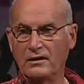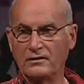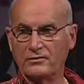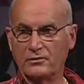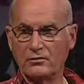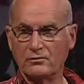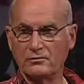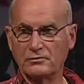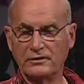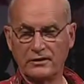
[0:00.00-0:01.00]
And
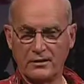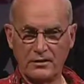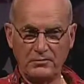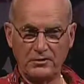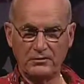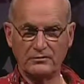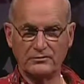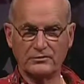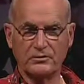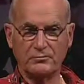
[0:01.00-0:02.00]
so the economy
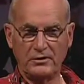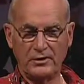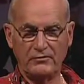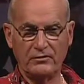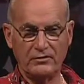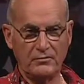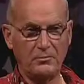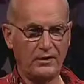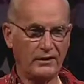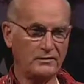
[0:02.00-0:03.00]
could certainly be having an
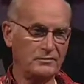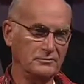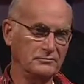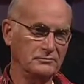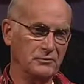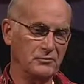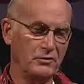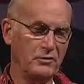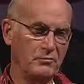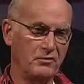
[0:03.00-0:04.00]
impact on,
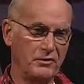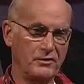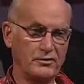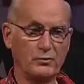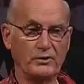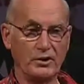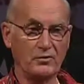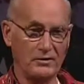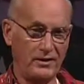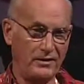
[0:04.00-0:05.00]
on the number of entries we
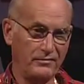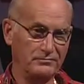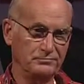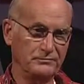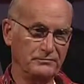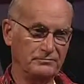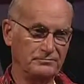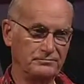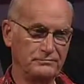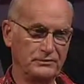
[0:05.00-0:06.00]
don't have.
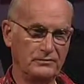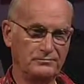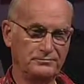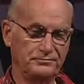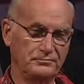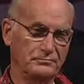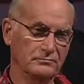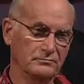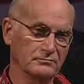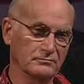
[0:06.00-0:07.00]
It seems
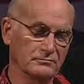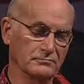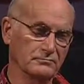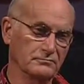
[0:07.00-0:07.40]
like the, the